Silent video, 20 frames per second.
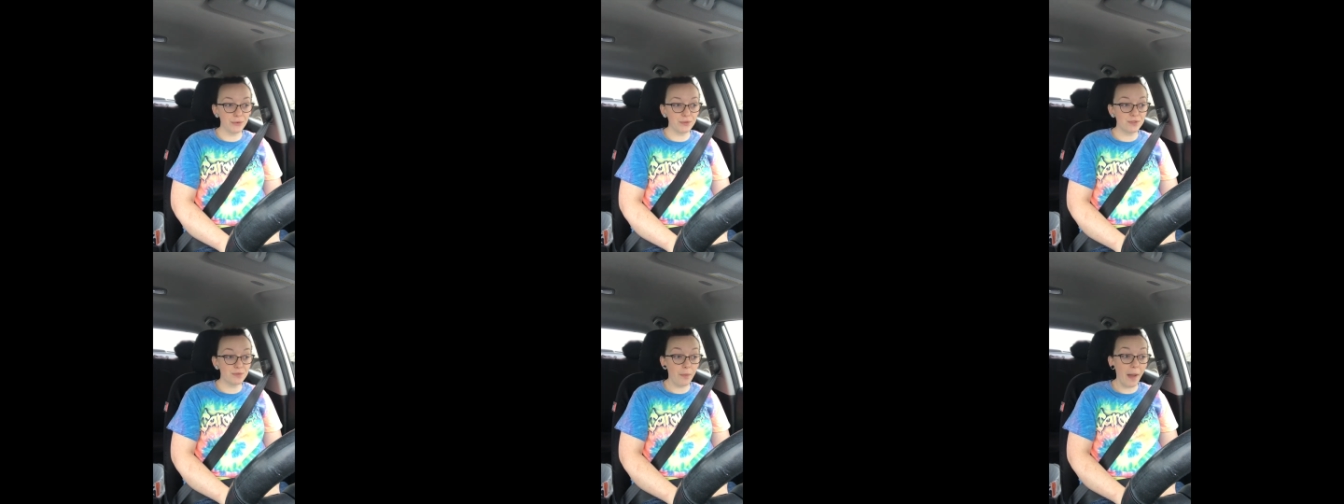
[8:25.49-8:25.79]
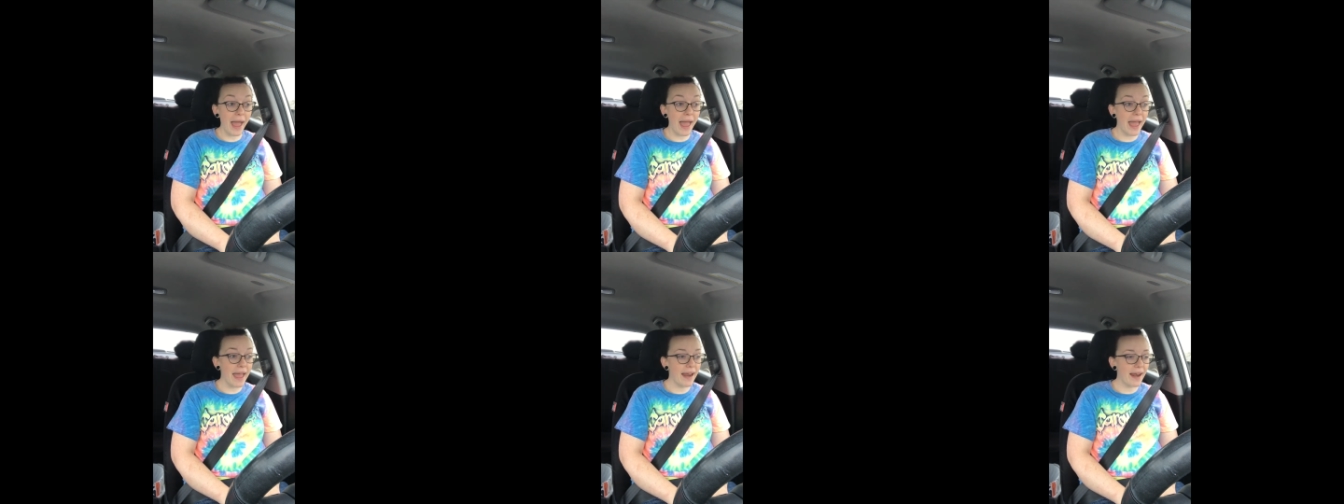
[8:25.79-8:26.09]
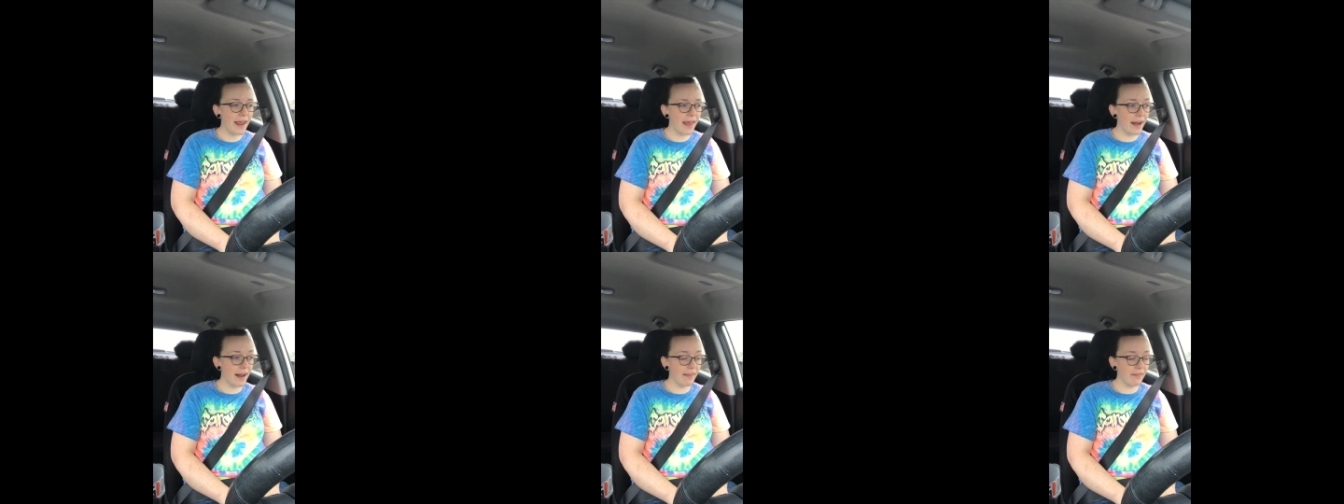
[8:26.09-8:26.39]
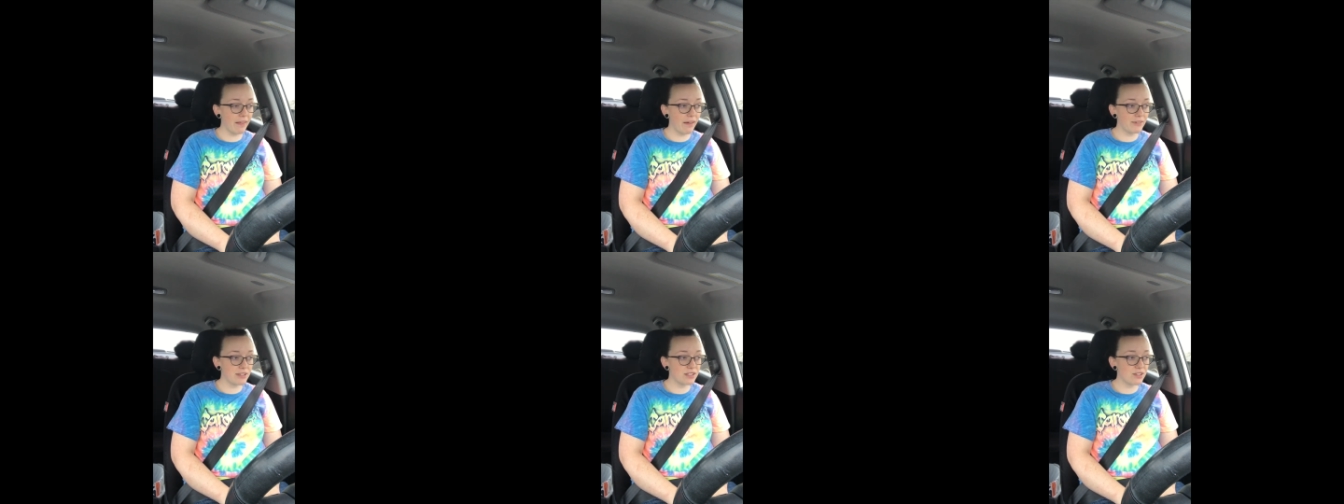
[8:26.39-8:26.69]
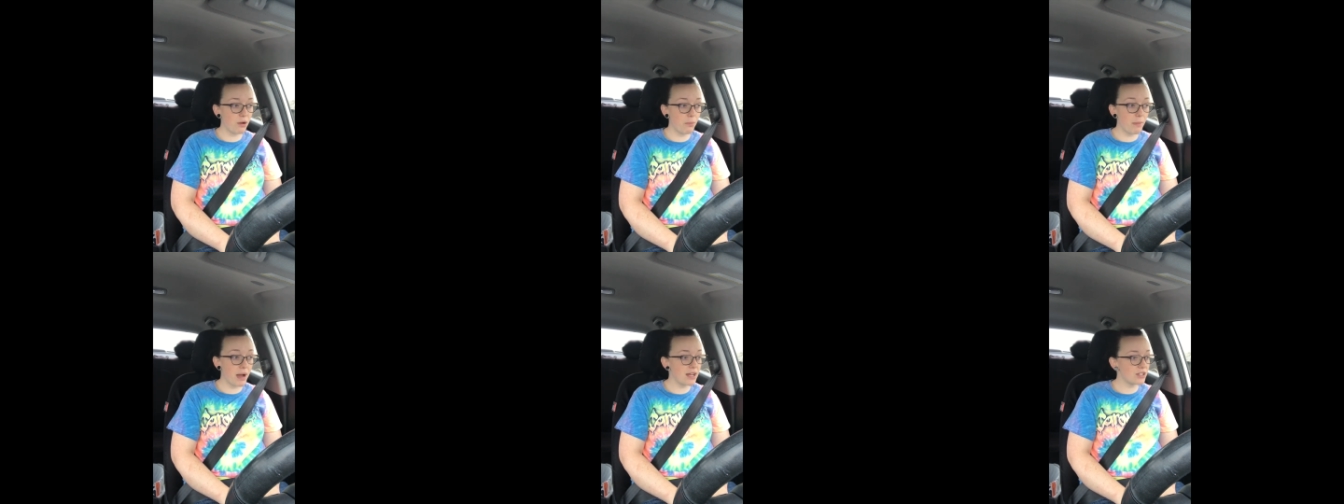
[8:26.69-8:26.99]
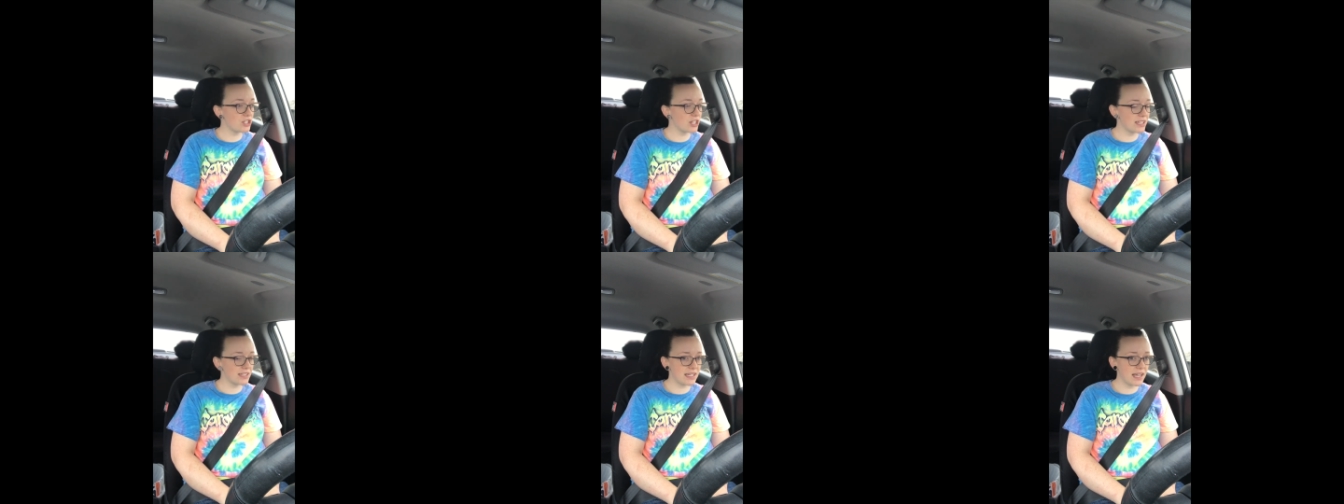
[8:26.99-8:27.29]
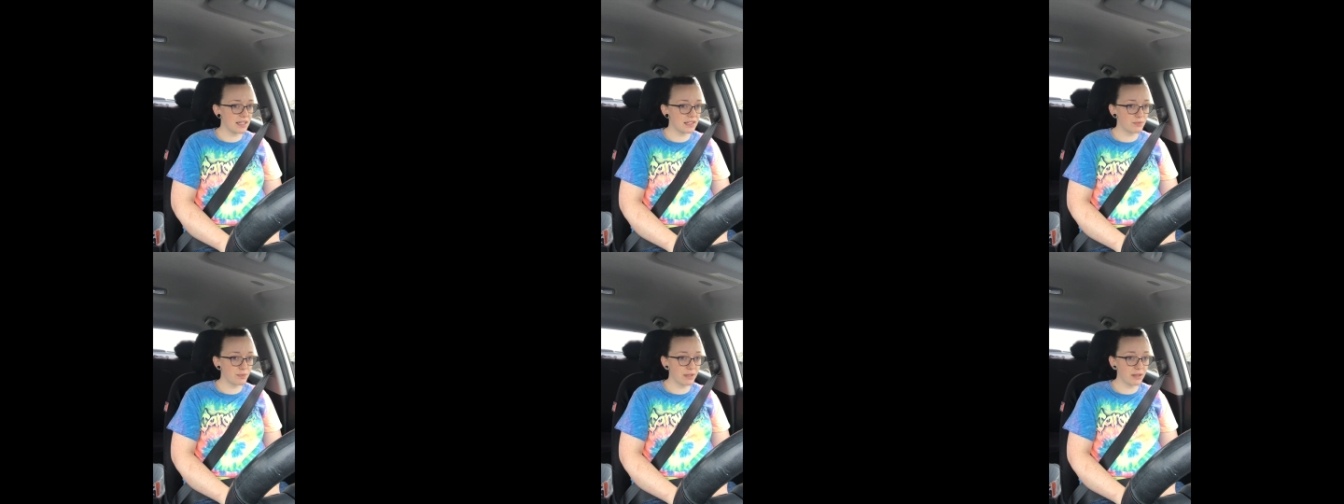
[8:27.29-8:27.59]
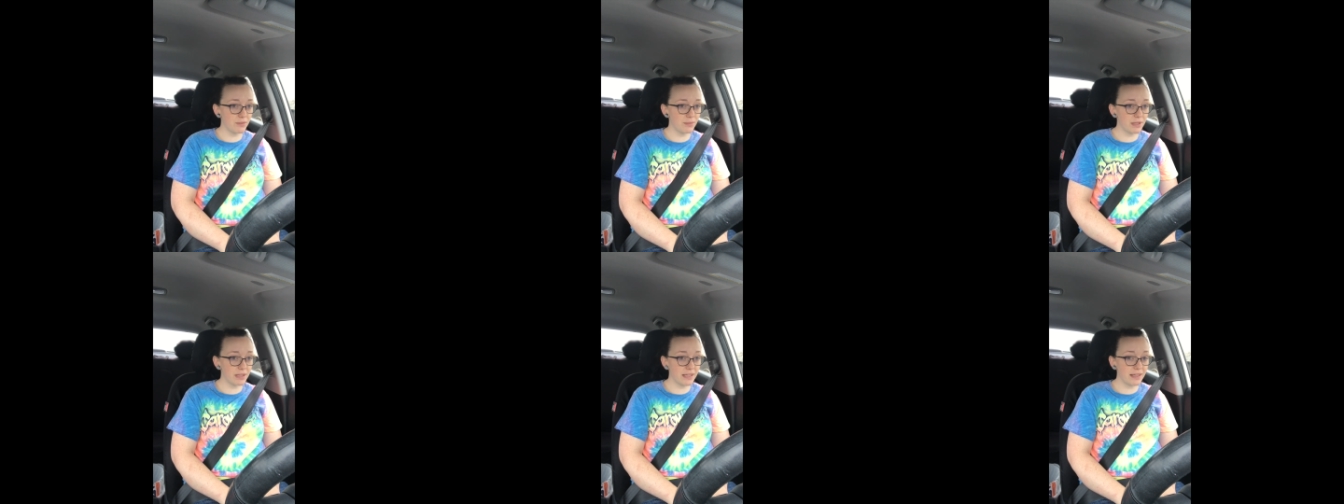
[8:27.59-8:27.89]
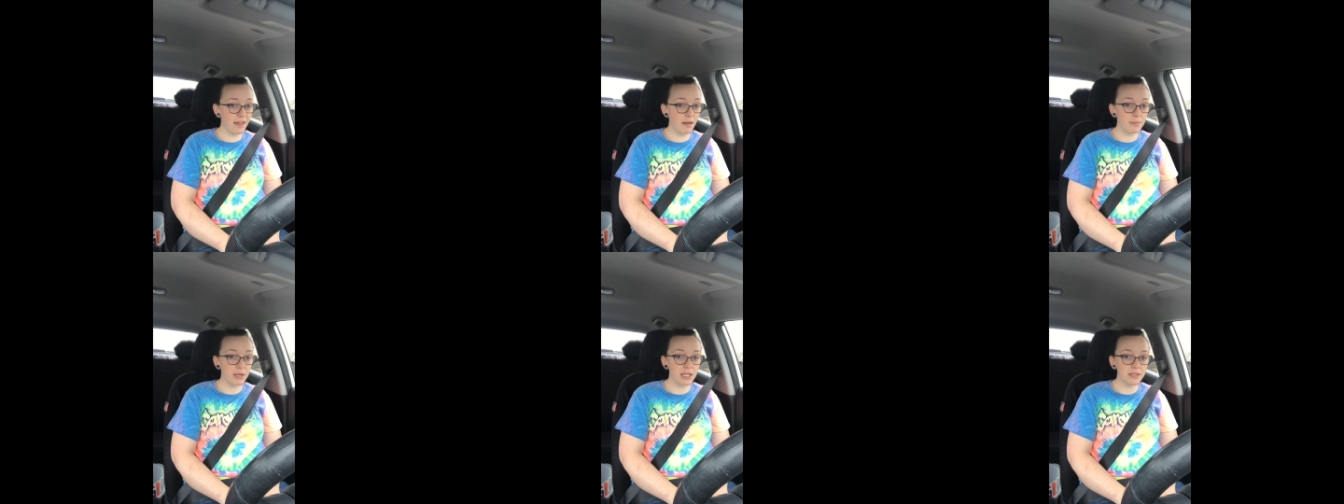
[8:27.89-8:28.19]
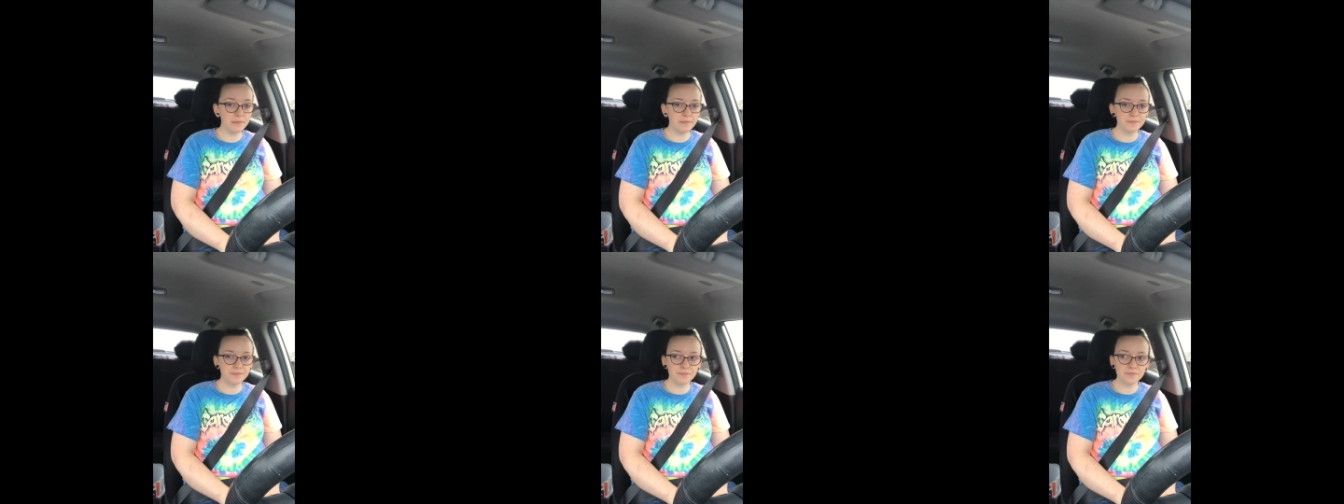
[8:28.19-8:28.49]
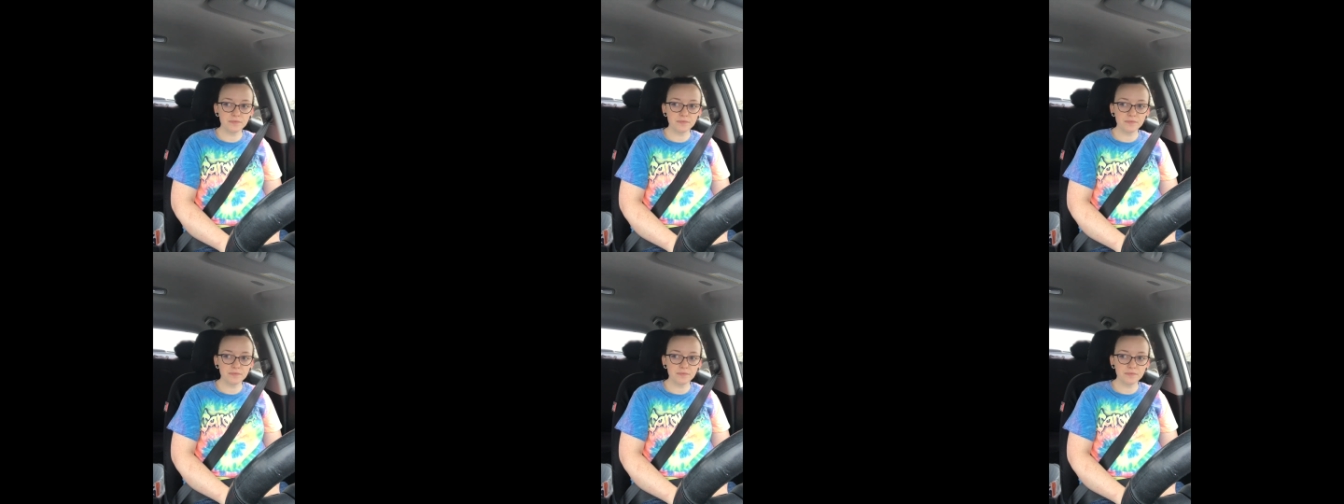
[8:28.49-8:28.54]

lose weight and I love it so much and it tastes really really yummy